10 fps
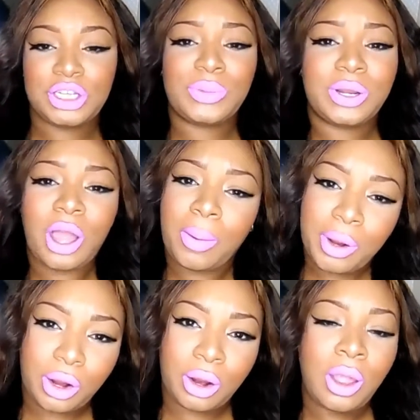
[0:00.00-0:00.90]
Just want to come
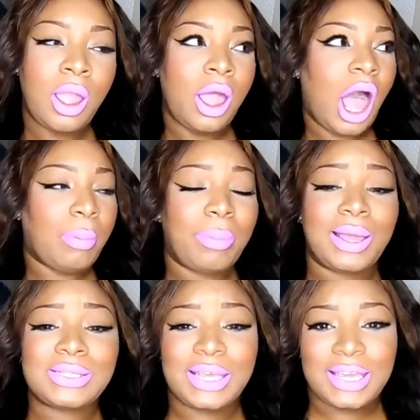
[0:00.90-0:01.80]
here. I'm
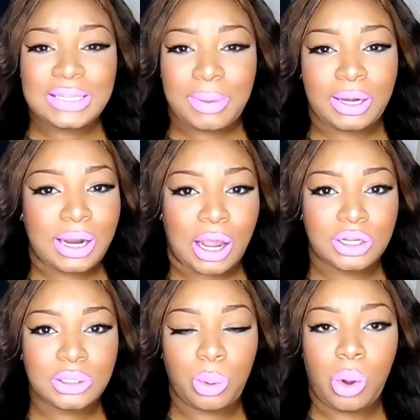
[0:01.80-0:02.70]
about to head to my
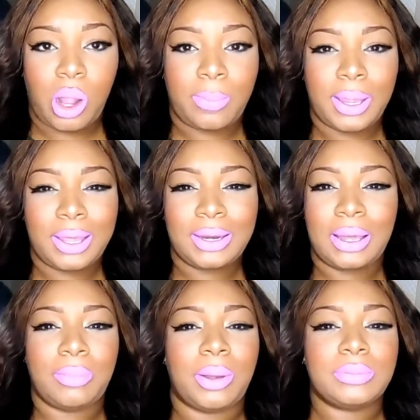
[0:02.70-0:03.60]
doctor's appointment.
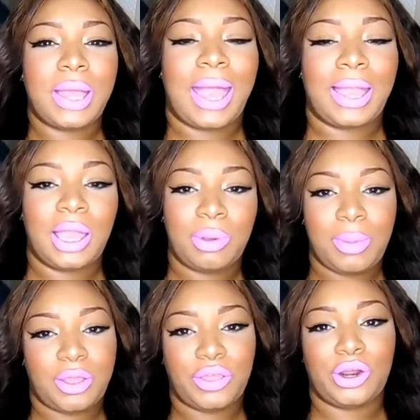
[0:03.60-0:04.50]
I am
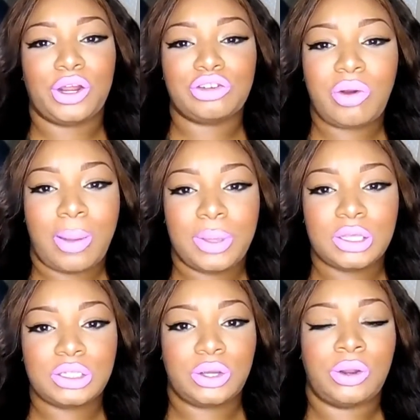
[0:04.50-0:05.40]
in my third
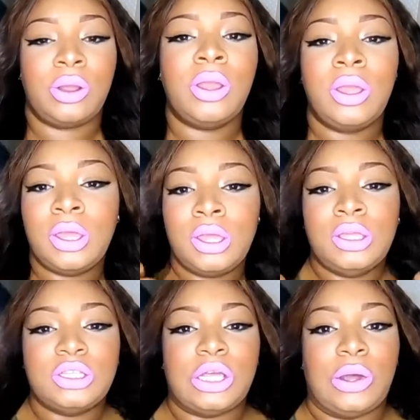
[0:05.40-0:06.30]
trimester.
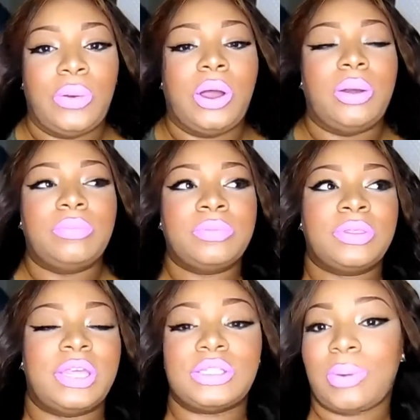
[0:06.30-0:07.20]
So,
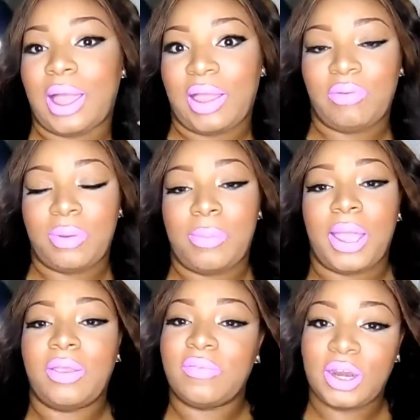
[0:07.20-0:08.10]
that's why I haven't been
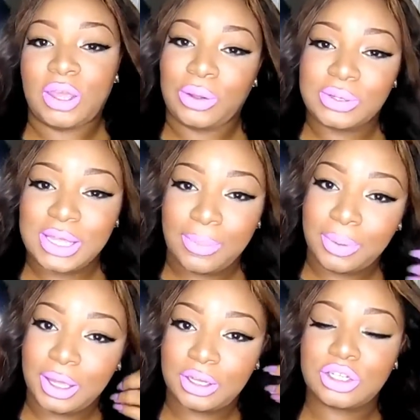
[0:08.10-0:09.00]
making videos that
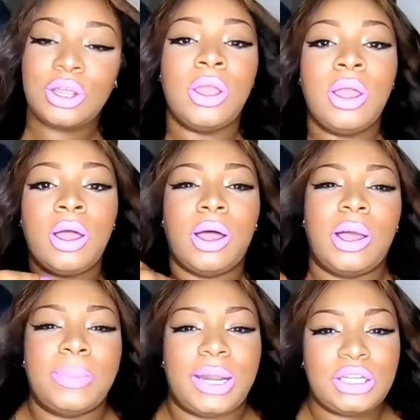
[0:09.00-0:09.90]
much.
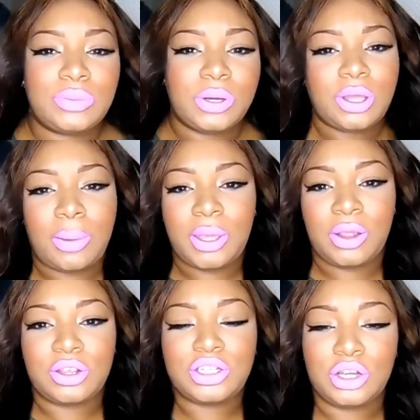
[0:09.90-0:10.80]
But I just want to come
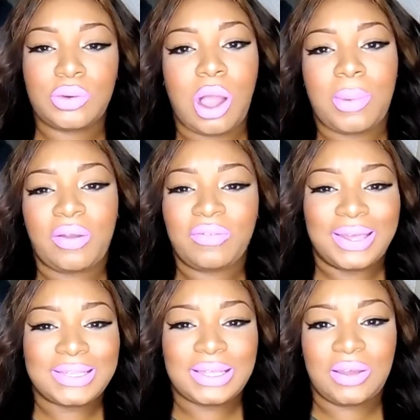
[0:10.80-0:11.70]
here and show you all my
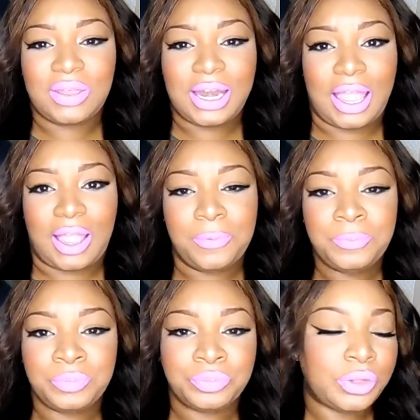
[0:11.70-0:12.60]
face of the day.